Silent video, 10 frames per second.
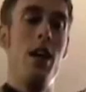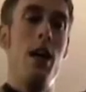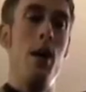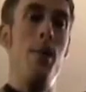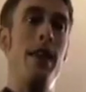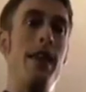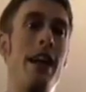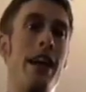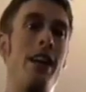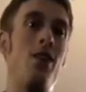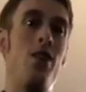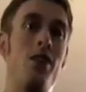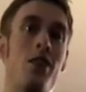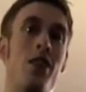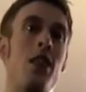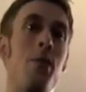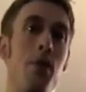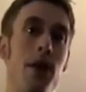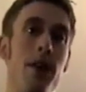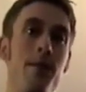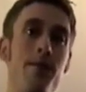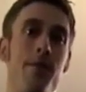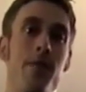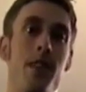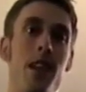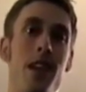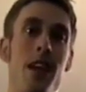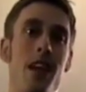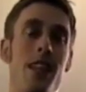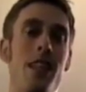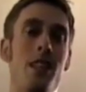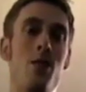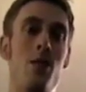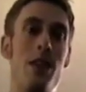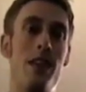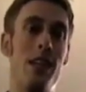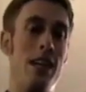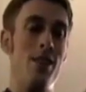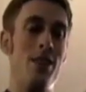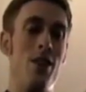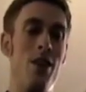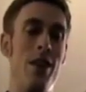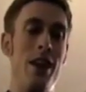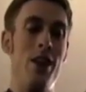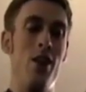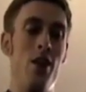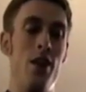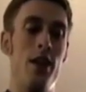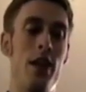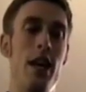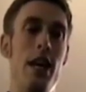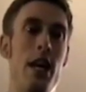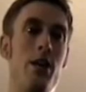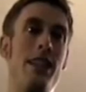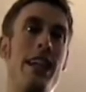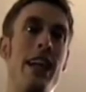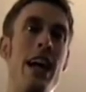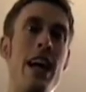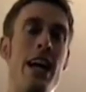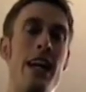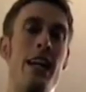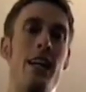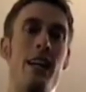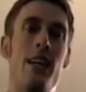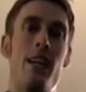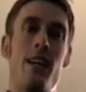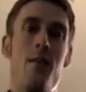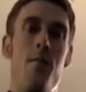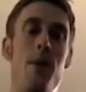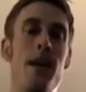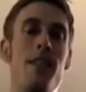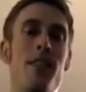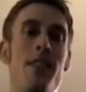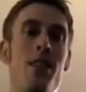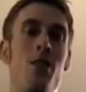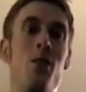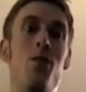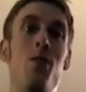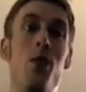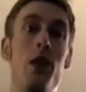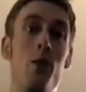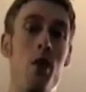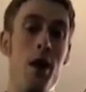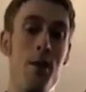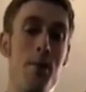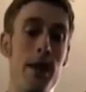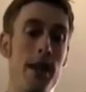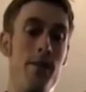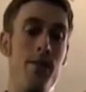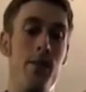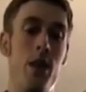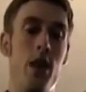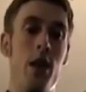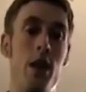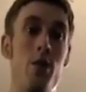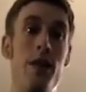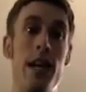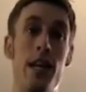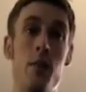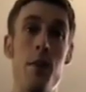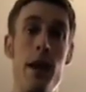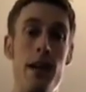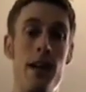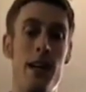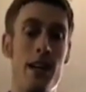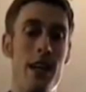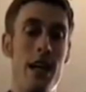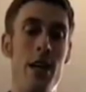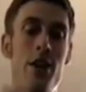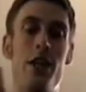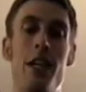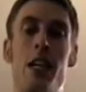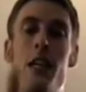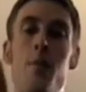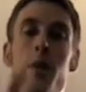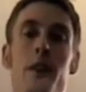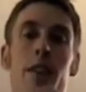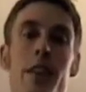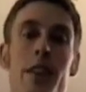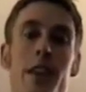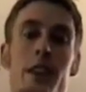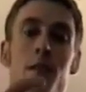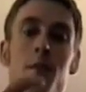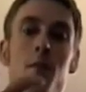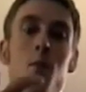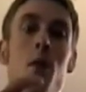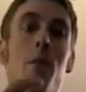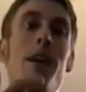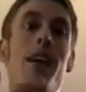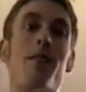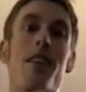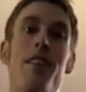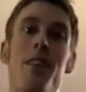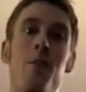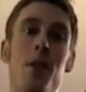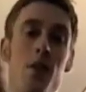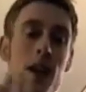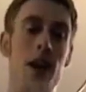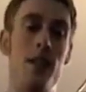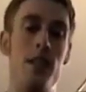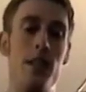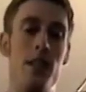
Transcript: a bit that I call clip art. This is what kind of started it all. It's a gag based on the old floating wand bit. You take the pen and you're going to clip it on the webbing of the thumb crotch